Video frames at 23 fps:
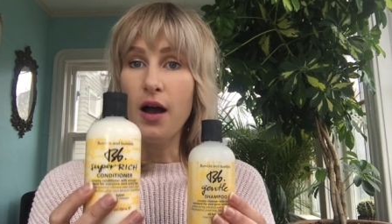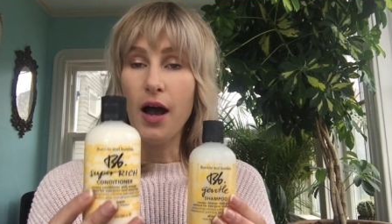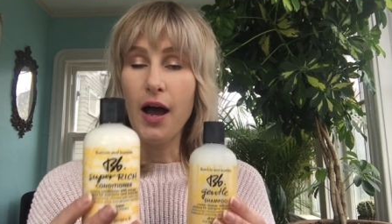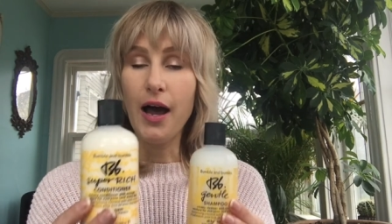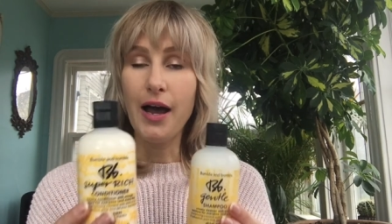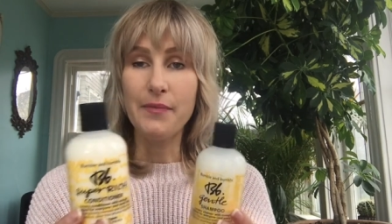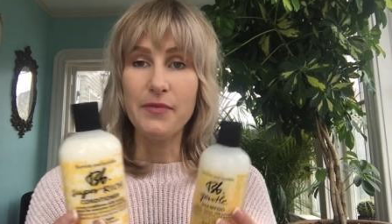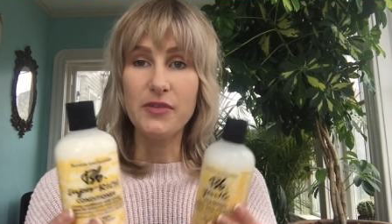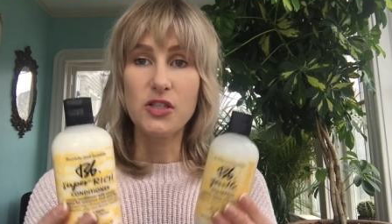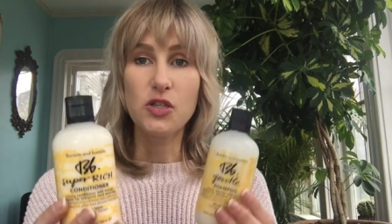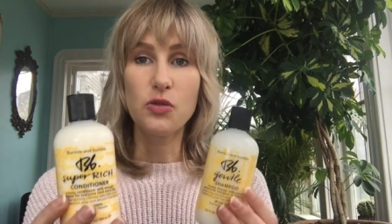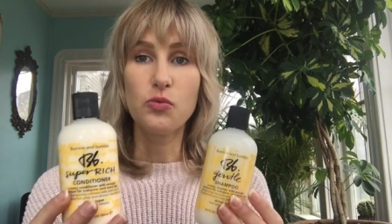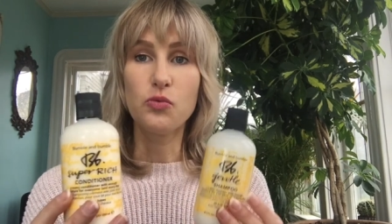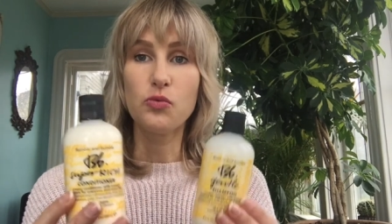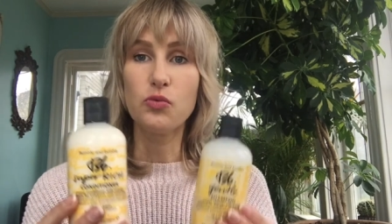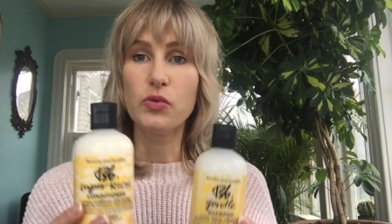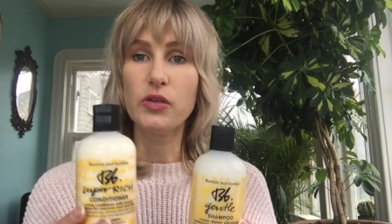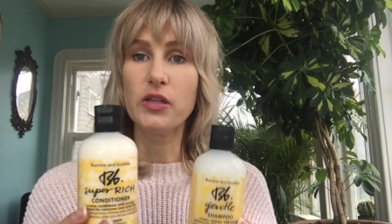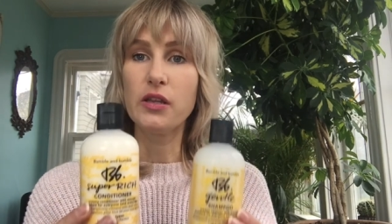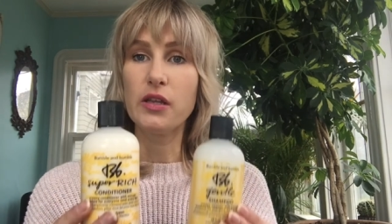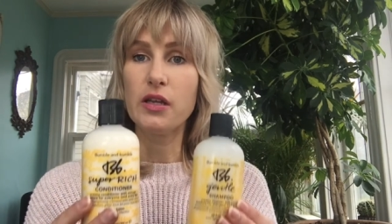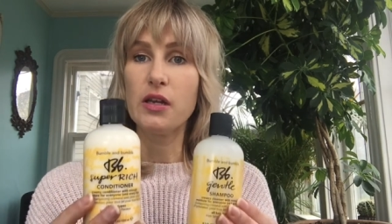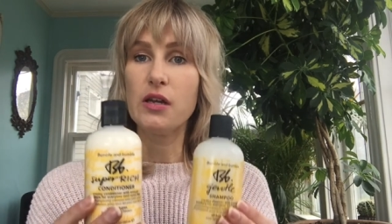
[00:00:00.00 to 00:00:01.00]
um, it's a
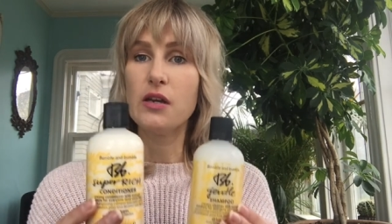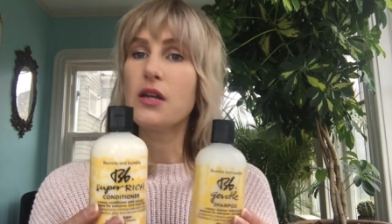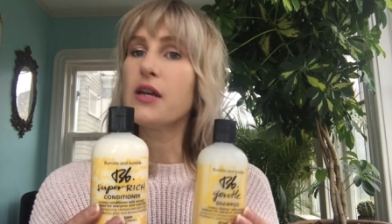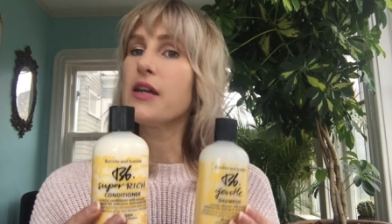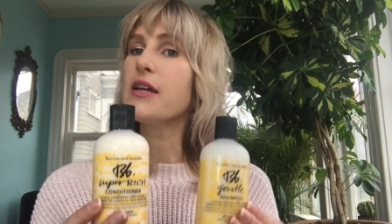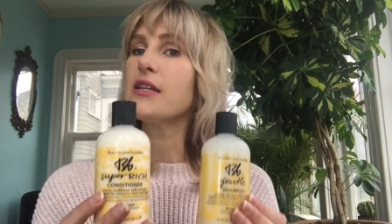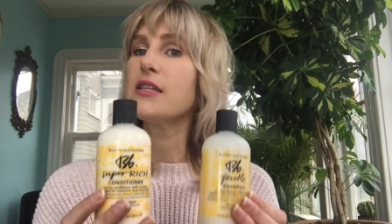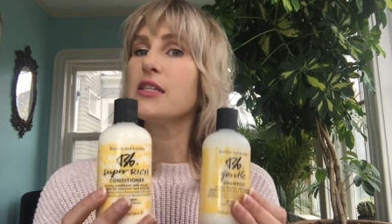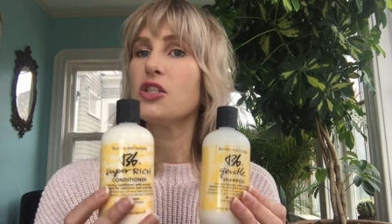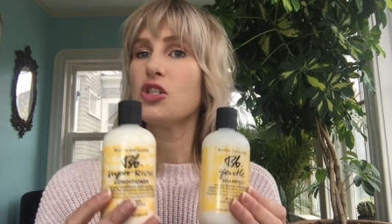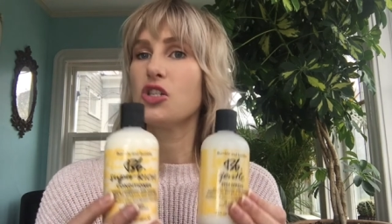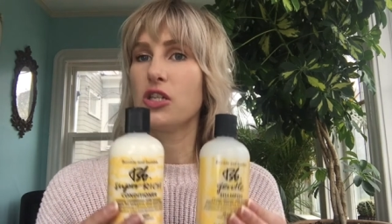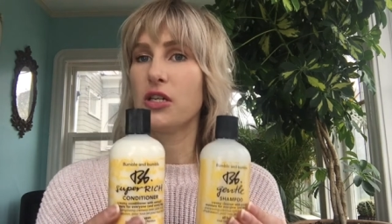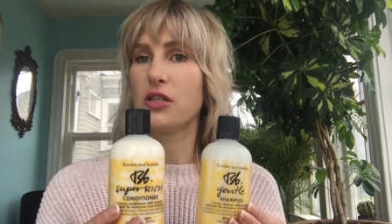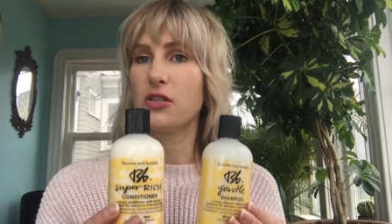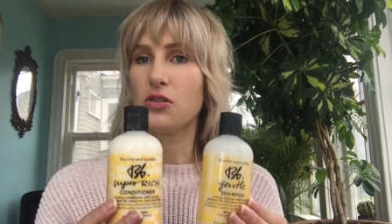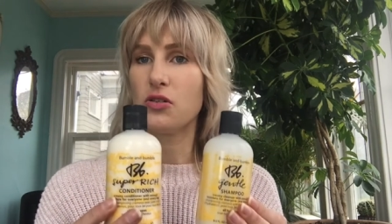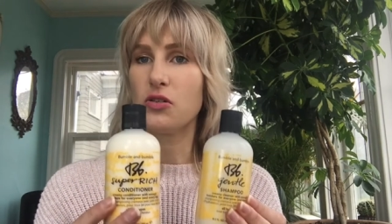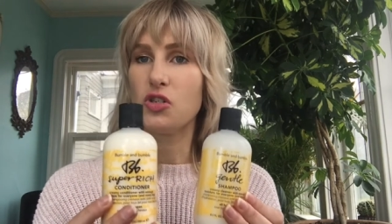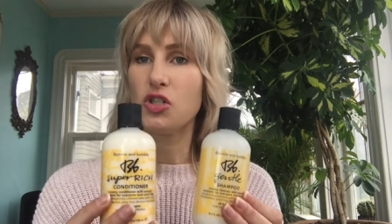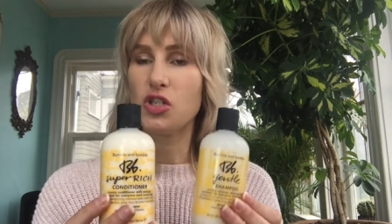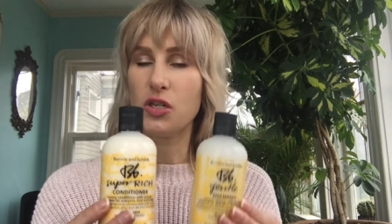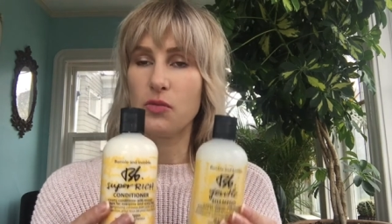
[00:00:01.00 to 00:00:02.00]
really nice
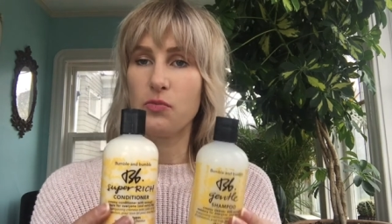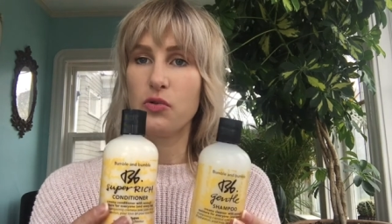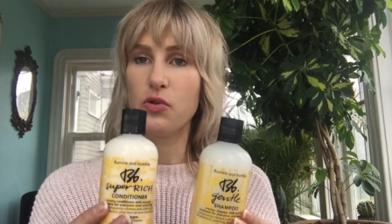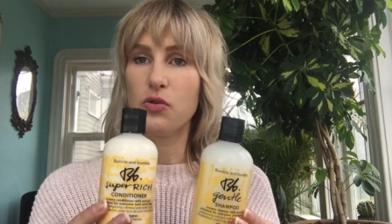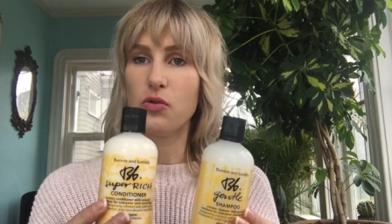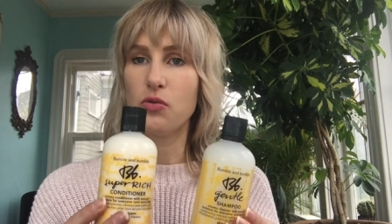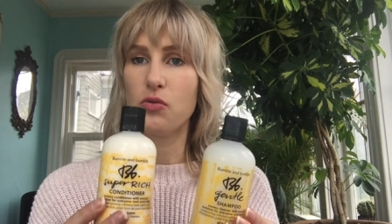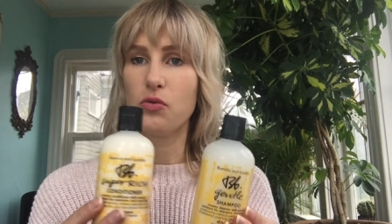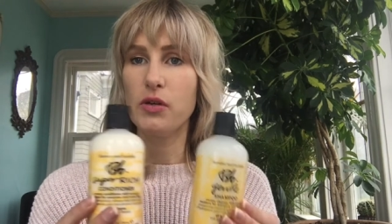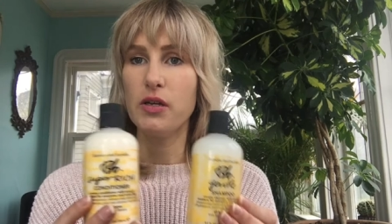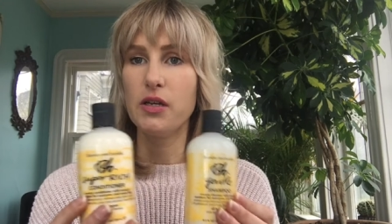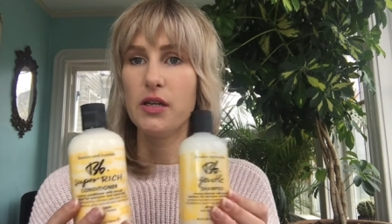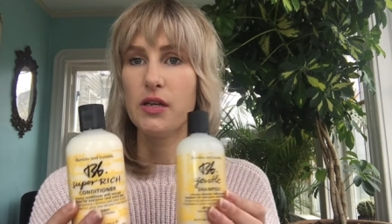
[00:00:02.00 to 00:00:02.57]
gentle shampoo